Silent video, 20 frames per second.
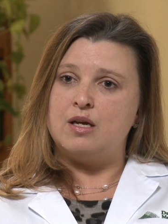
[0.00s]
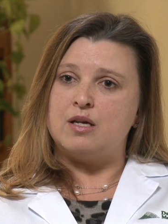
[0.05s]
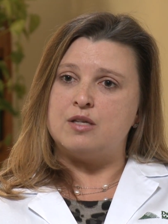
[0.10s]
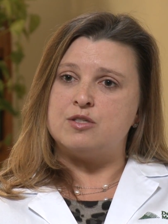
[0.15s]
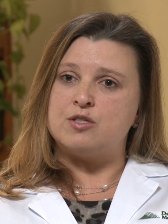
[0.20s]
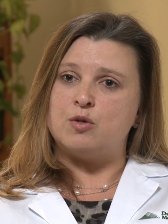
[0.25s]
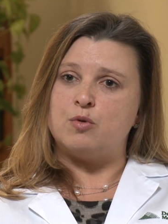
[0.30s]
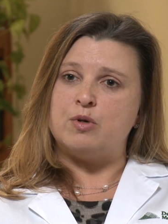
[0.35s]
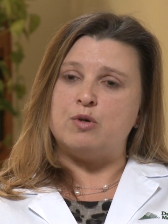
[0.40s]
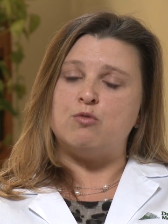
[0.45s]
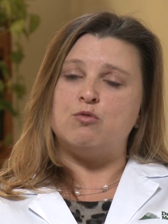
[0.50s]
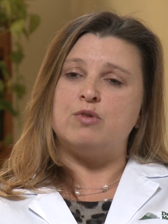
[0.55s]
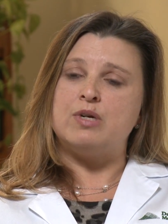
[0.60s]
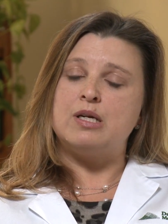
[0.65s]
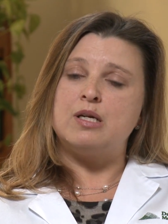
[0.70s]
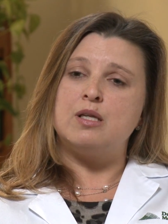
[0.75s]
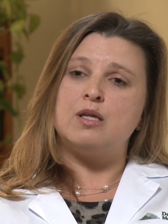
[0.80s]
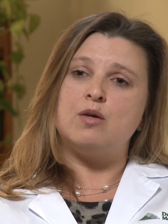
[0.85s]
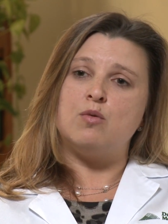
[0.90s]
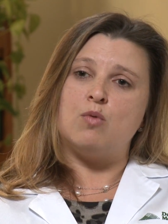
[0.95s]
And so we
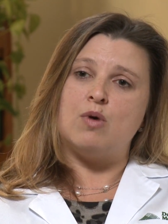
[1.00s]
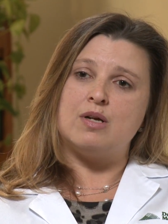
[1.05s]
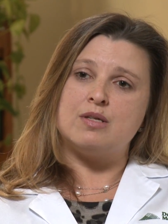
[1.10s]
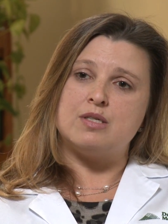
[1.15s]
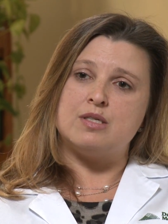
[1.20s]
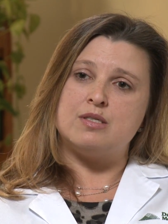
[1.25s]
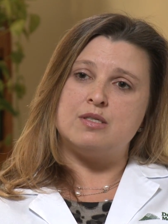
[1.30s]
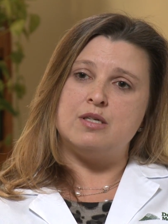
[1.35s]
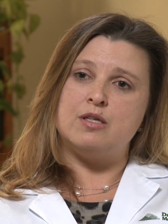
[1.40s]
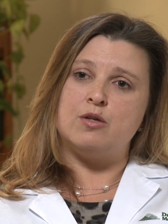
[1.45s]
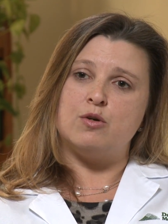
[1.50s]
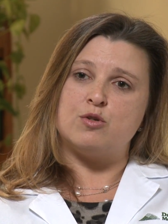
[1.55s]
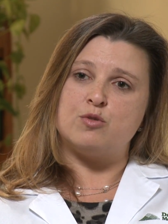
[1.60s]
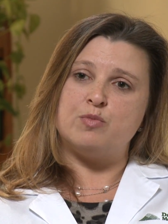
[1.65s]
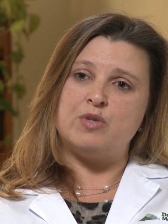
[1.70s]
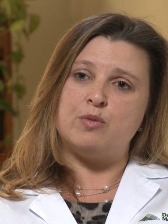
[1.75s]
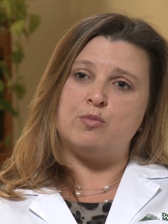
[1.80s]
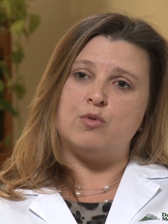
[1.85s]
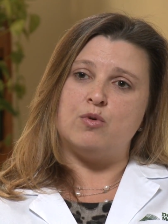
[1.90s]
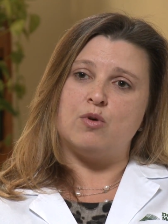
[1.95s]
really want to see those
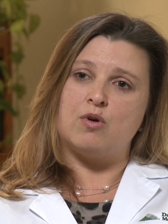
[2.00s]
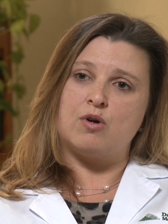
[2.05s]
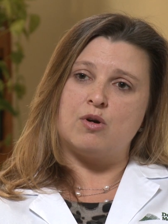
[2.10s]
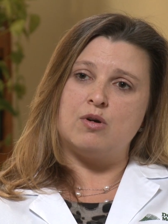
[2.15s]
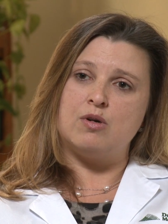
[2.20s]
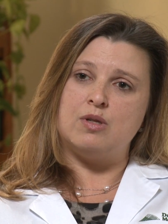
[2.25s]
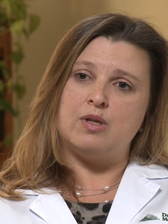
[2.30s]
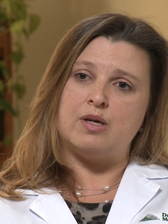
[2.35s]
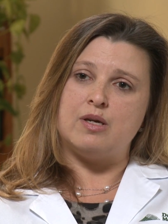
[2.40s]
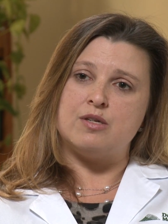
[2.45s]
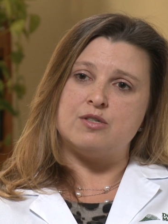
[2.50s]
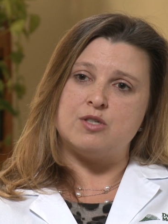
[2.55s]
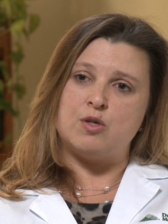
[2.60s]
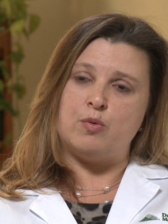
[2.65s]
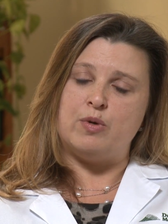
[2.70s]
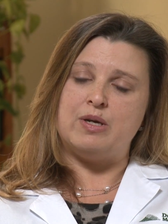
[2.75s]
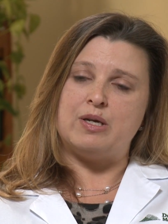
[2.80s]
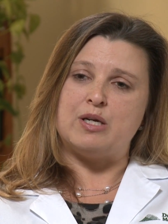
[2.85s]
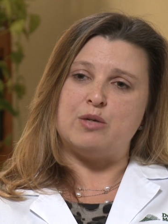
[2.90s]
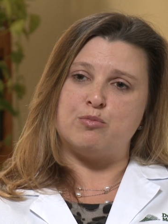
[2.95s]
people early so
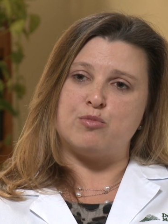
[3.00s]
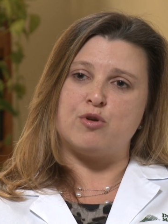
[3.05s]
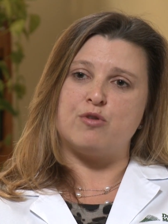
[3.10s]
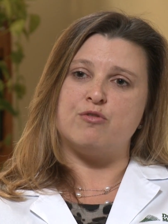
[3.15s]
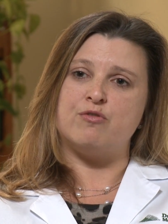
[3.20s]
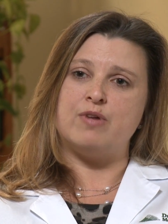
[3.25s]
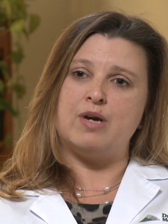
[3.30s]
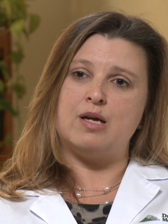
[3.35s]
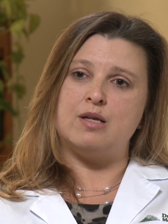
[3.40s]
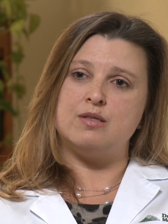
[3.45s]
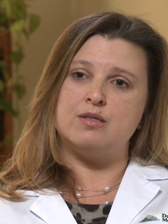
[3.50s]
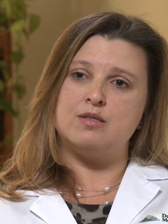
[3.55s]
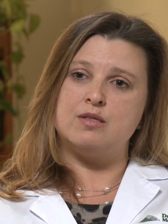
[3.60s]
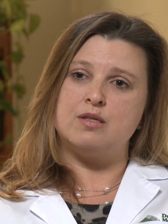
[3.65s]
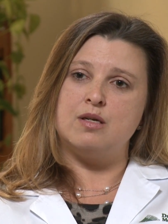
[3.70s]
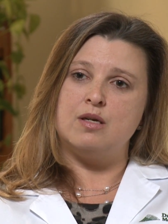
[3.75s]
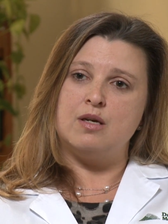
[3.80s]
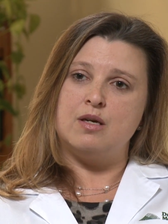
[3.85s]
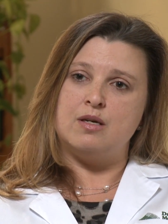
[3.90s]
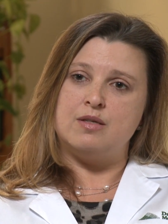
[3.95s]
we can
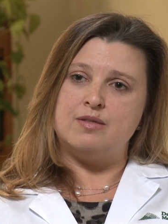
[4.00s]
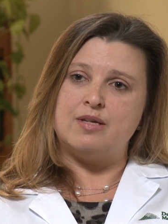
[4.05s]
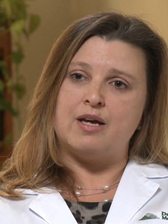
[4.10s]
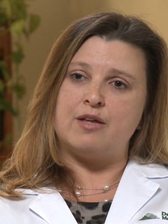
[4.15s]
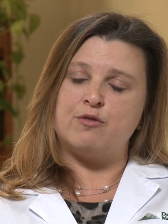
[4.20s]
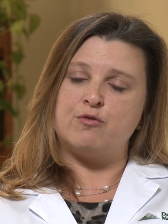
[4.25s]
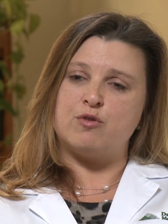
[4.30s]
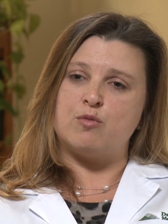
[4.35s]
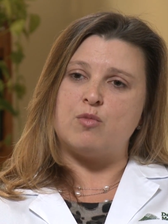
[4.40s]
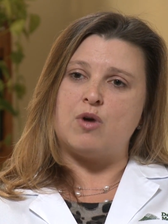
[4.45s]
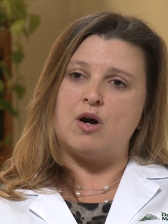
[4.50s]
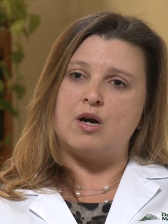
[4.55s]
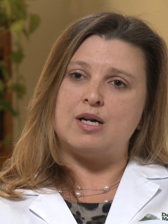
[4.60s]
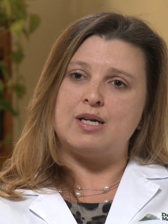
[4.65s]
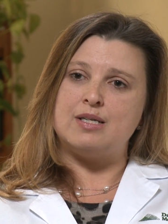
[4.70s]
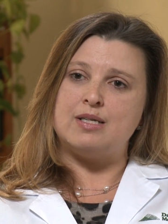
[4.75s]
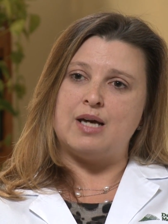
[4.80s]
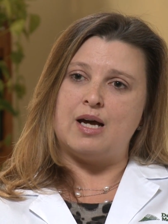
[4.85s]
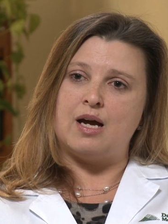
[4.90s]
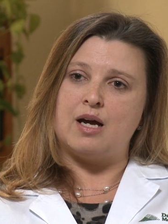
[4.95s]
prevent death from heart
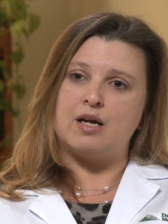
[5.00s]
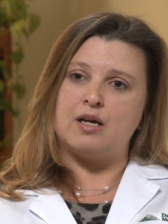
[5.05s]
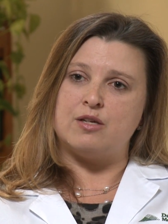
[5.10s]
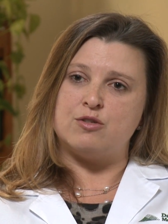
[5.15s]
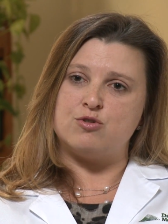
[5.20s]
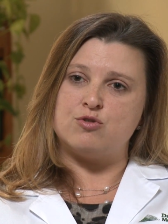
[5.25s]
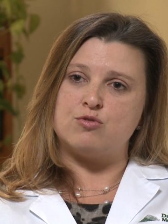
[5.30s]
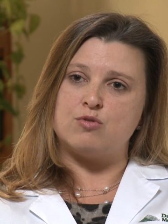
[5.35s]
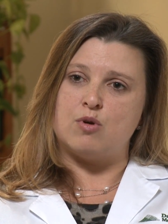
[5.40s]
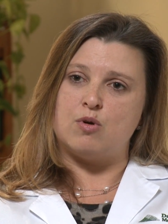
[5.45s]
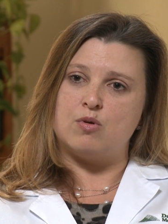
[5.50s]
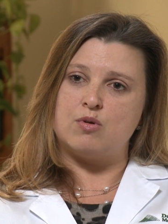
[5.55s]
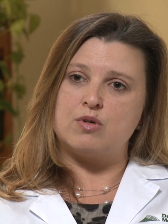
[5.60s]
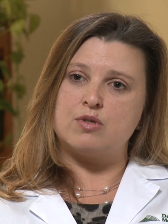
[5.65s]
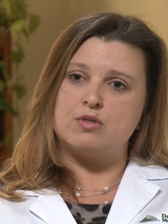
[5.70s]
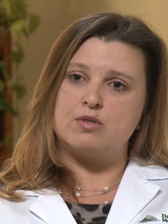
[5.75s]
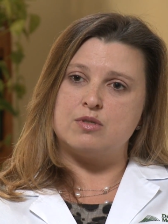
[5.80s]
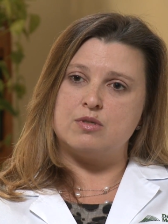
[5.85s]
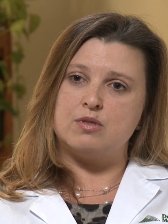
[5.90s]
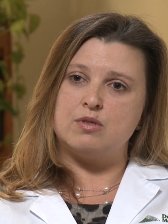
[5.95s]
attack and
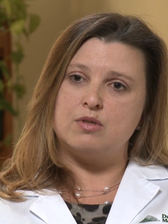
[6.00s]
strokes.